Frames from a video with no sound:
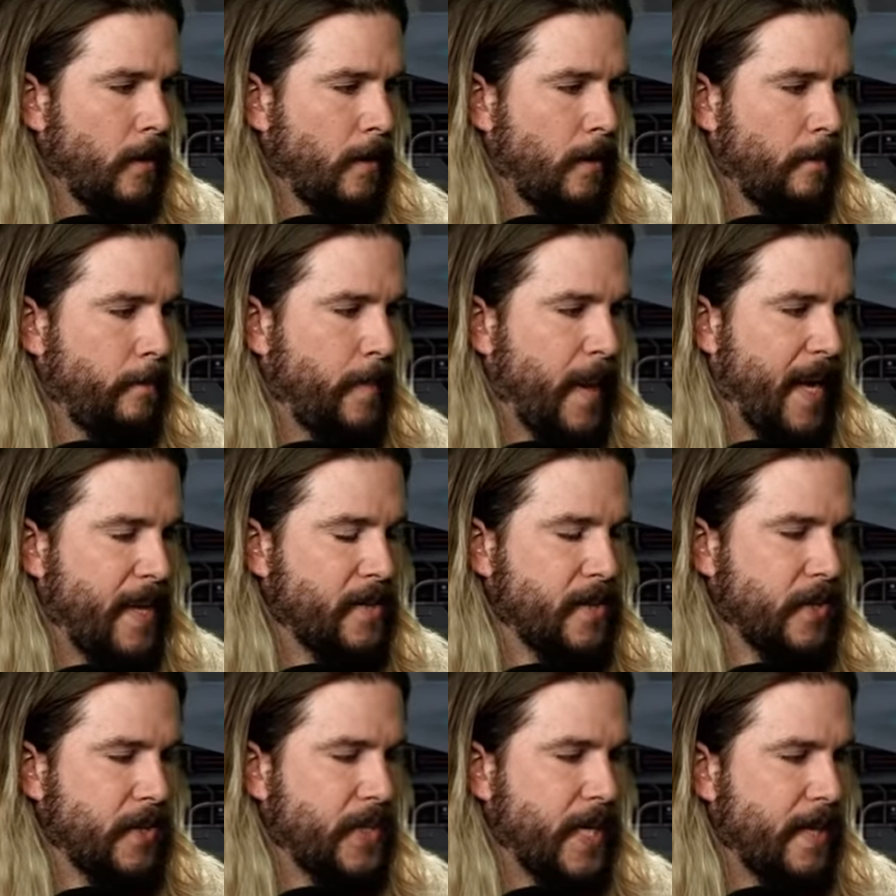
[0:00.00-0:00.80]

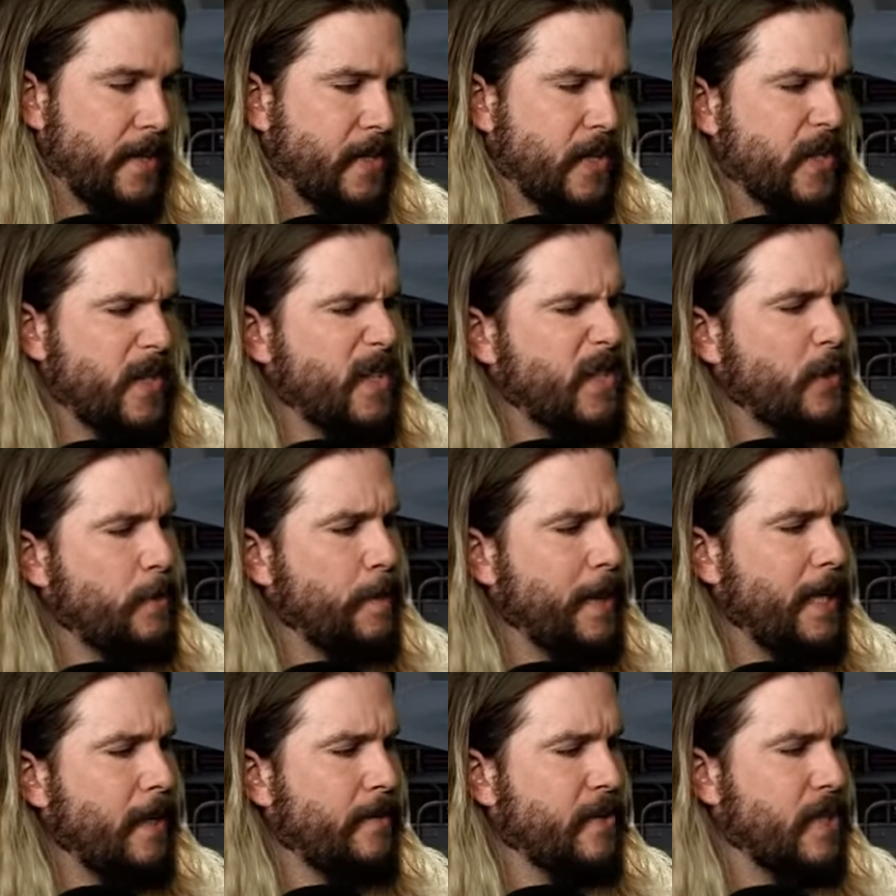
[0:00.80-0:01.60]
Basil says, is the
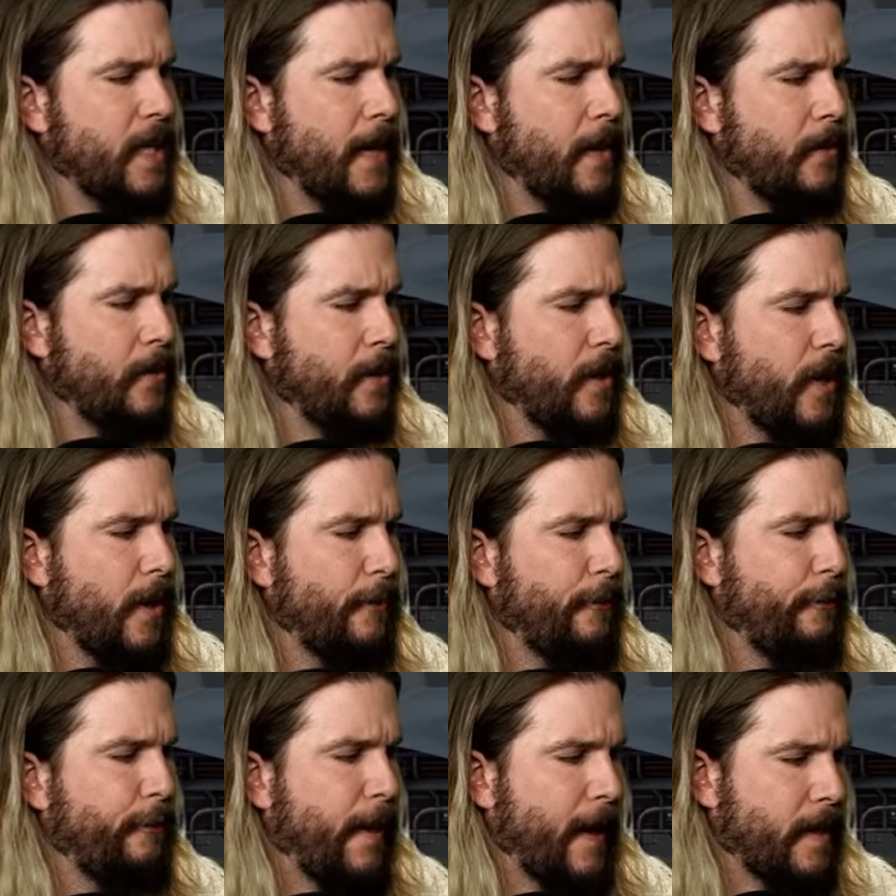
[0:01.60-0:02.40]
speed of sound
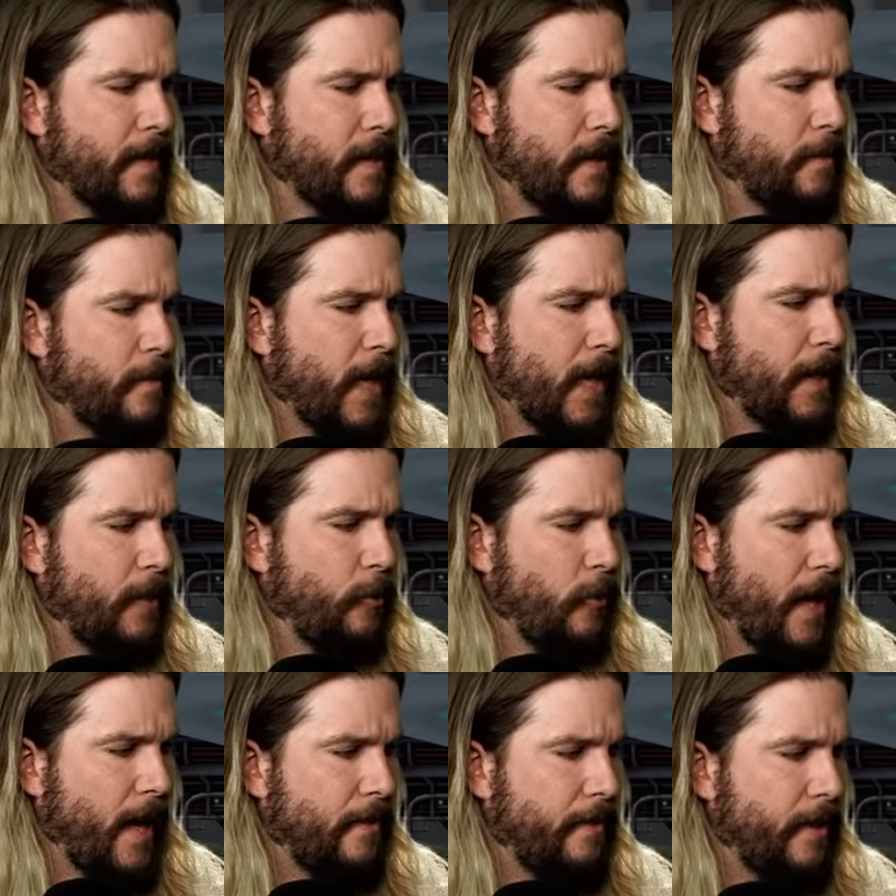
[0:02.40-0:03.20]
affected by
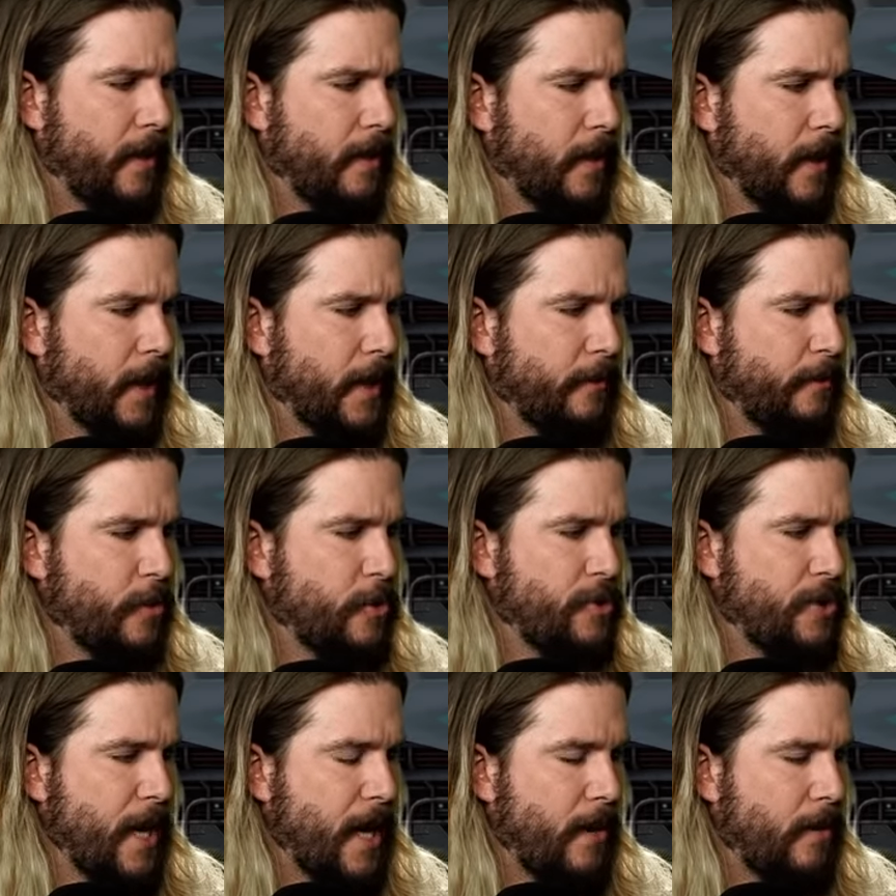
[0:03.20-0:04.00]
gravity? Like if you
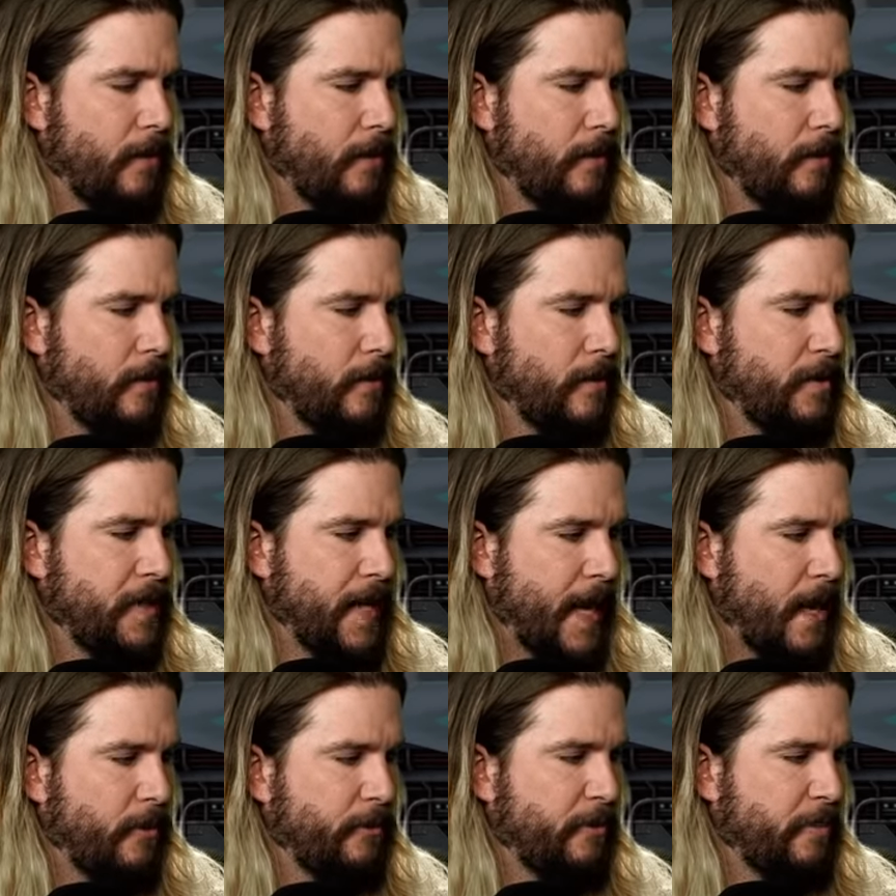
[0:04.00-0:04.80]
shout
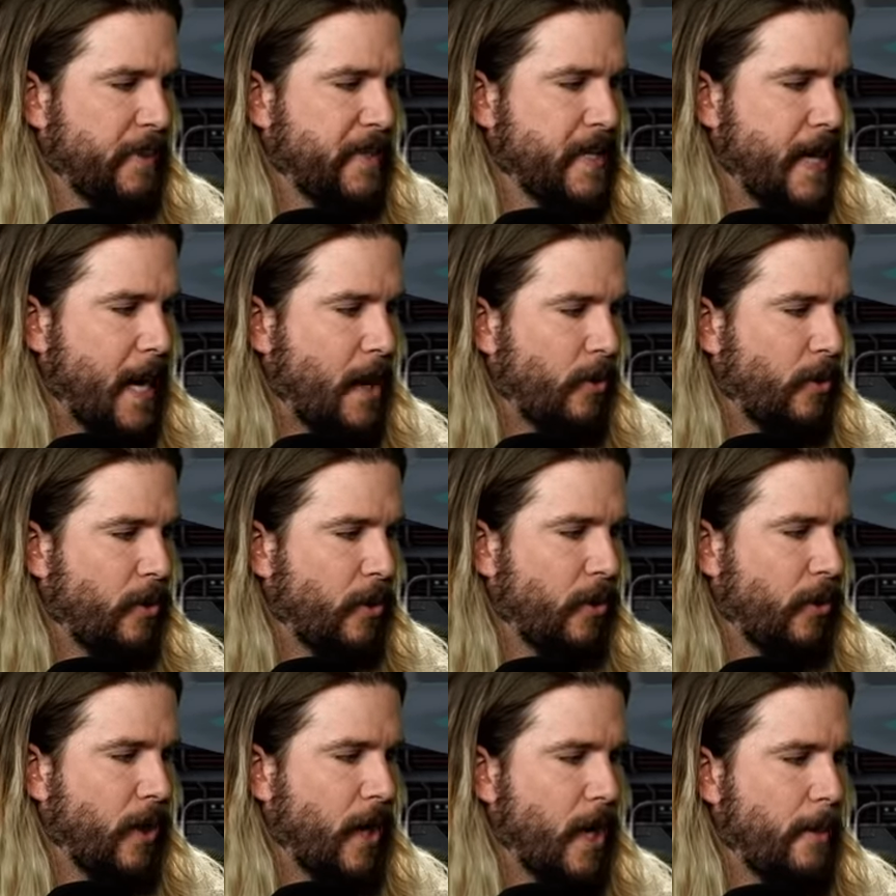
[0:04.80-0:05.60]
down from a tower
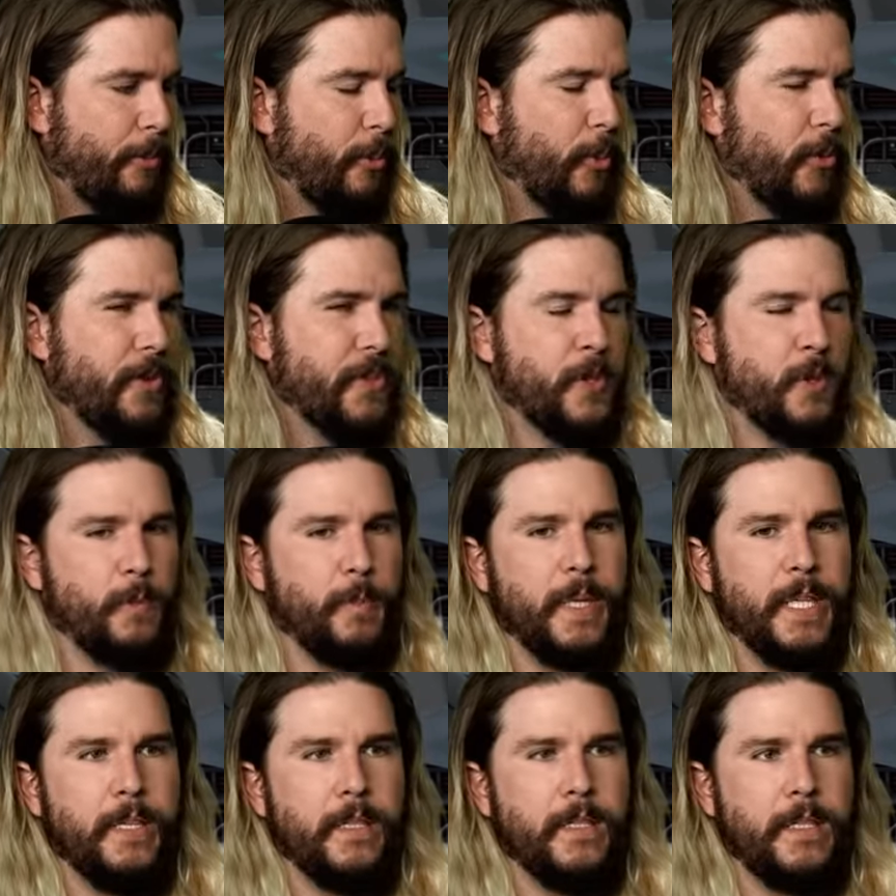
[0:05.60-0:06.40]
or up, will the
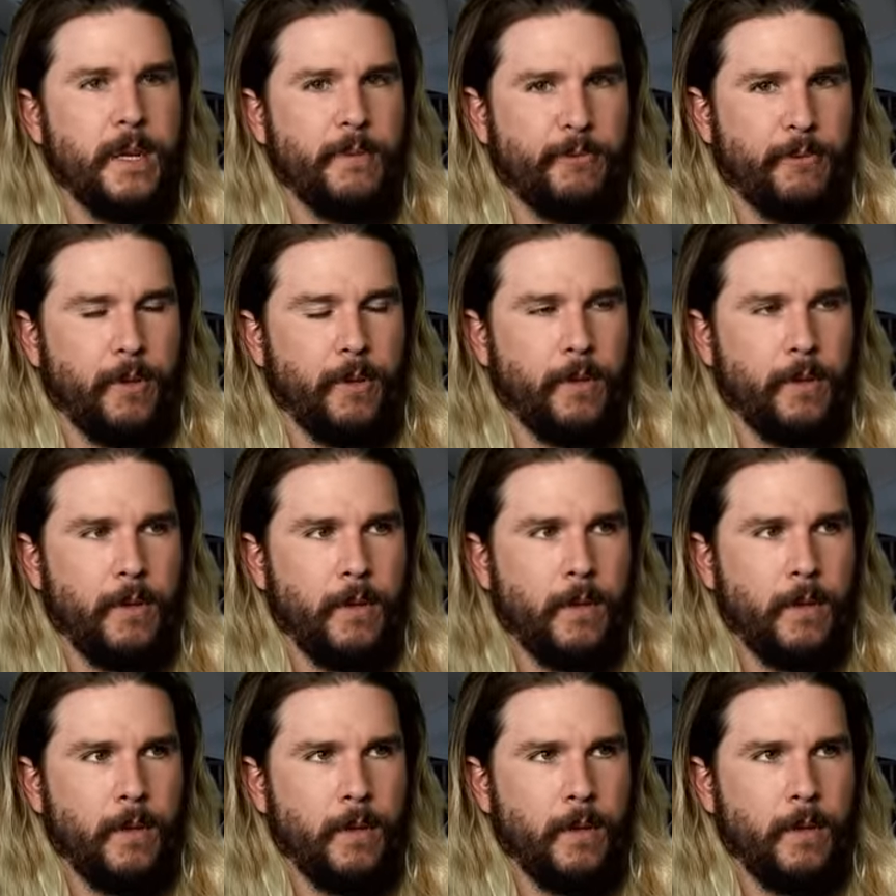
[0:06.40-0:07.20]
speed differ?
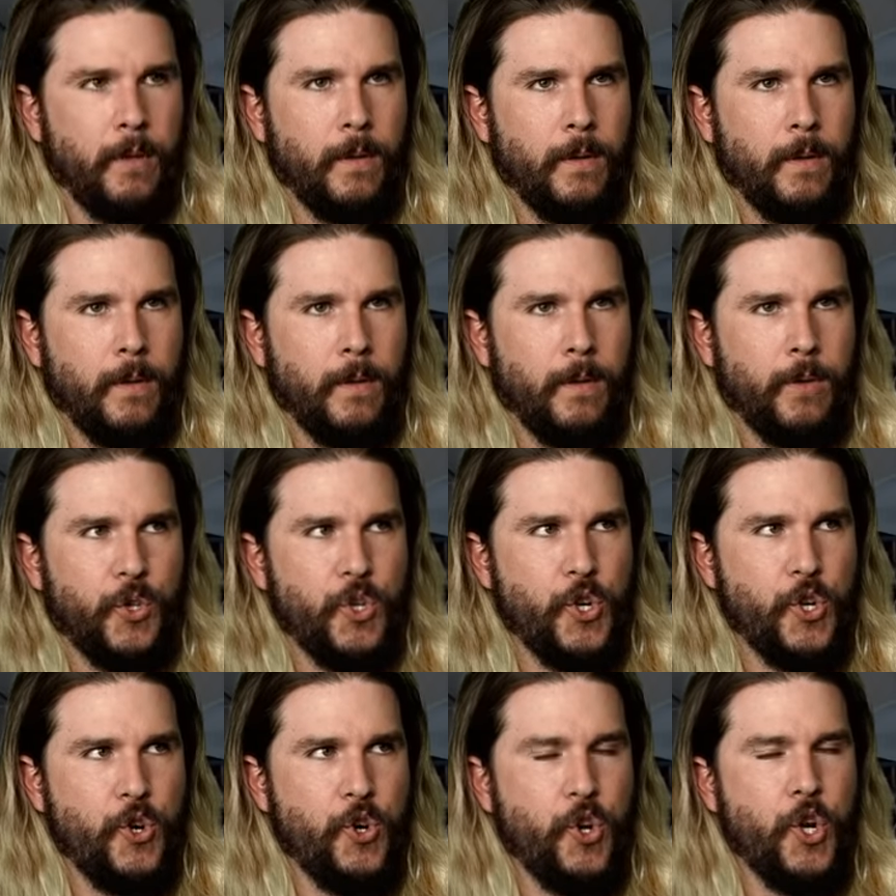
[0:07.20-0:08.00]

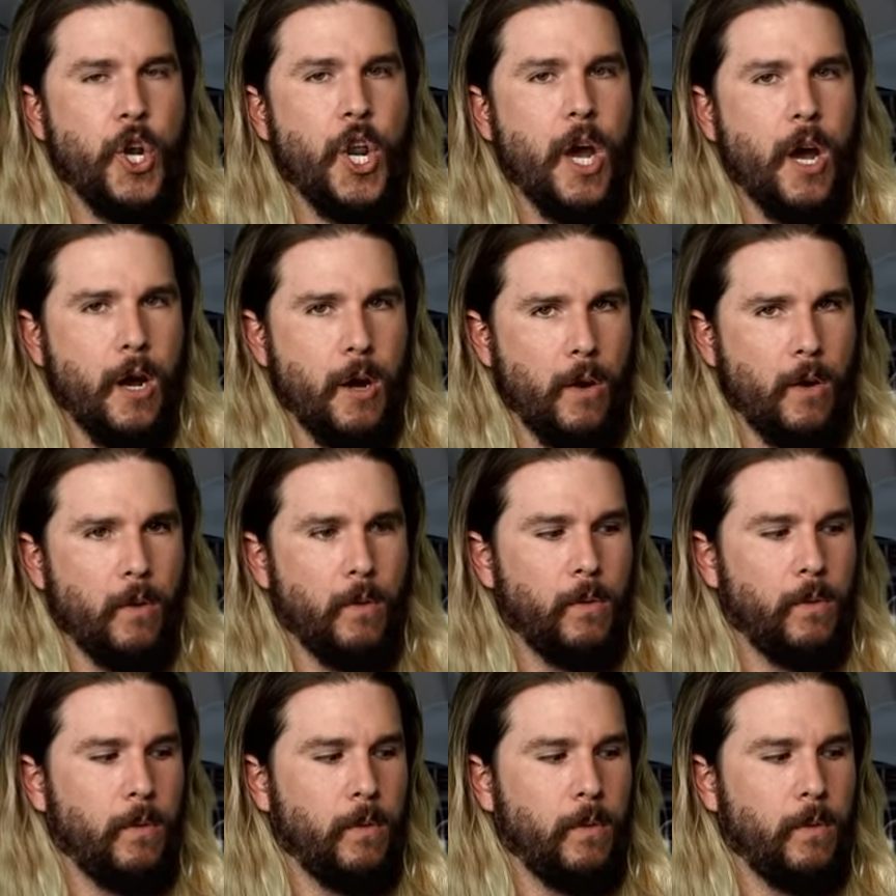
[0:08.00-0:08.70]
No.